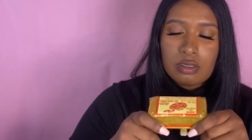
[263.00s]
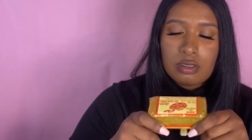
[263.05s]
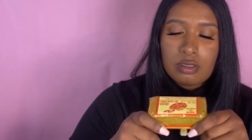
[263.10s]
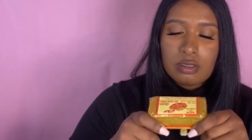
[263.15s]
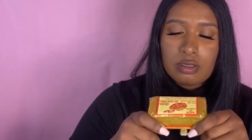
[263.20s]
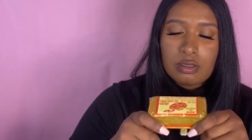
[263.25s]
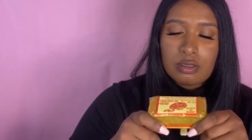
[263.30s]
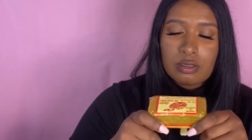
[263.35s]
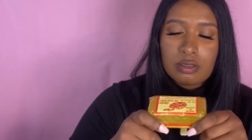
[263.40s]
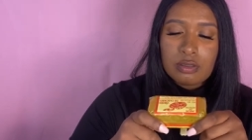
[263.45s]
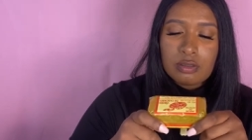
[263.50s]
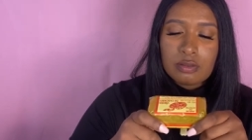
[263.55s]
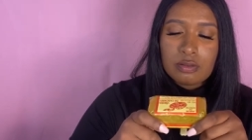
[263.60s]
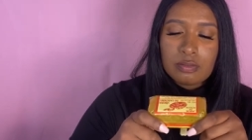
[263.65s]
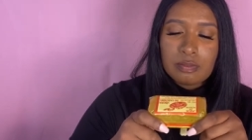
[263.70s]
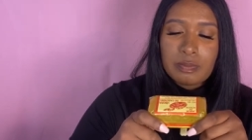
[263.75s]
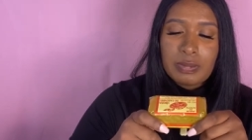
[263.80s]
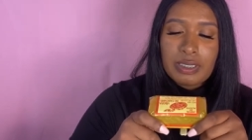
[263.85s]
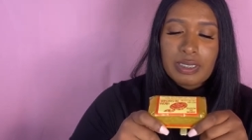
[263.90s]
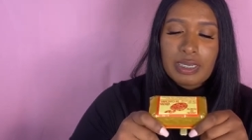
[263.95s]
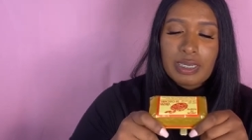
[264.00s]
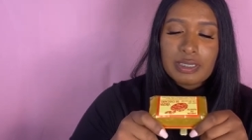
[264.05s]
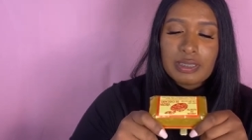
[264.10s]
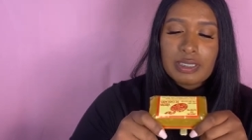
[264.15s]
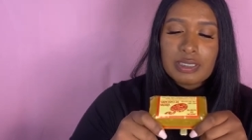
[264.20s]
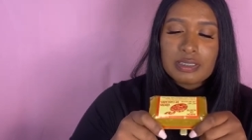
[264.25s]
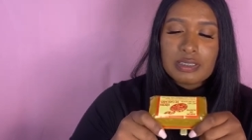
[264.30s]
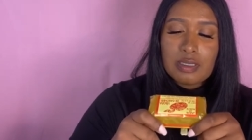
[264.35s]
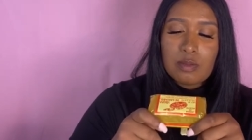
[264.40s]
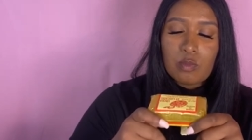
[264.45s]
Girl,
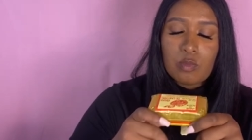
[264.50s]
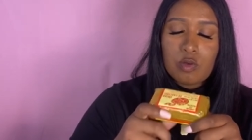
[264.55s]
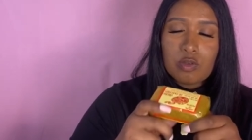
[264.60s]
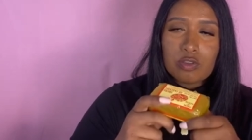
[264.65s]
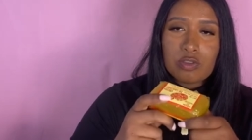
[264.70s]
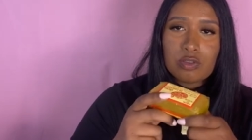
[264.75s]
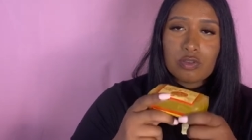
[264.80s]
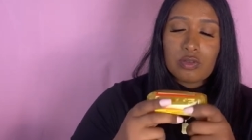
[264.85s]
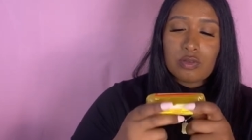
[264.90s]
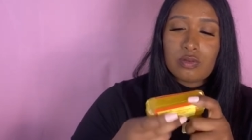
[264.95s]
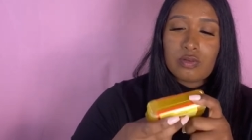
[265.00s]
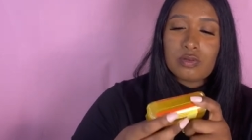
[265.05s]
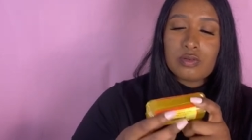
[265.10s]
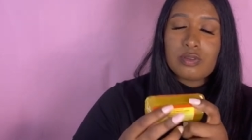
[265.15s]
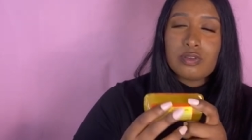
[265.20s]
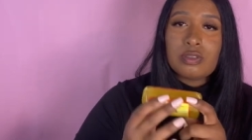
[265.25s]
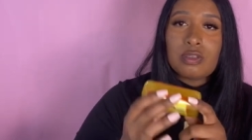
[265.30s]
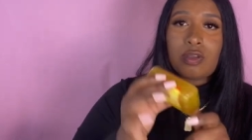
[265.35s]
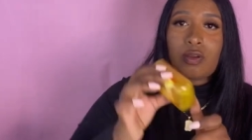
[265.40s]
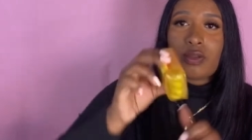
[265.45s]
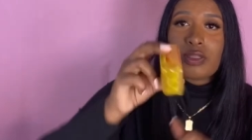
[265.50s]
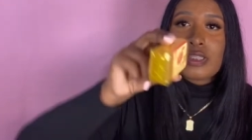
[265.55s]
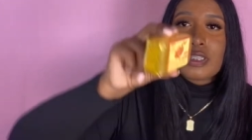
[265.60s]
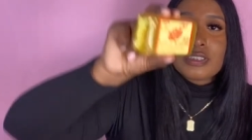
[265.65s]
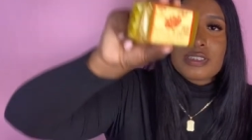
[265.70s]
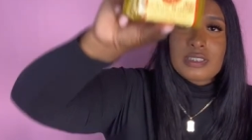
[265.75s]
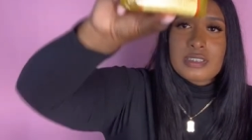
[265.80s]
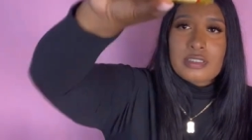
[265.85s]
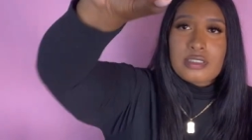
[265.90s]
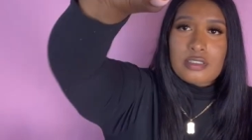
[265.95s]
piquetes de mosco. So this
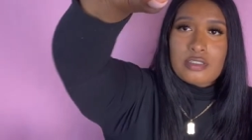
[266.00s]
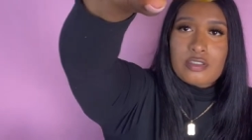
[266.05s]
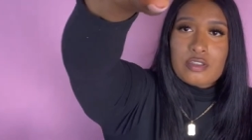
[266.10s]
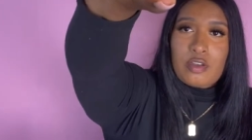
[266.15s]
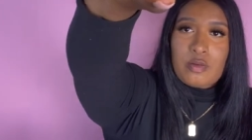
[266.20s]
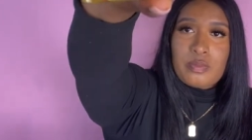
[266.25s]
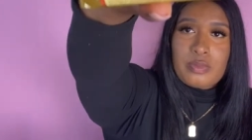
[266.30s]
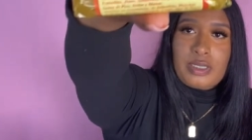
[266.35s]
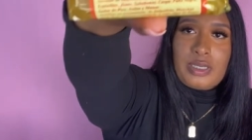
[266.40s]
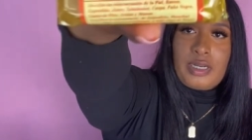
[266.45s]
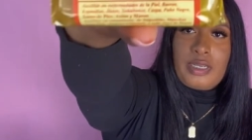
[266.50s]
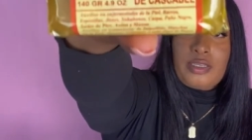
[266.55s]
is the soap that I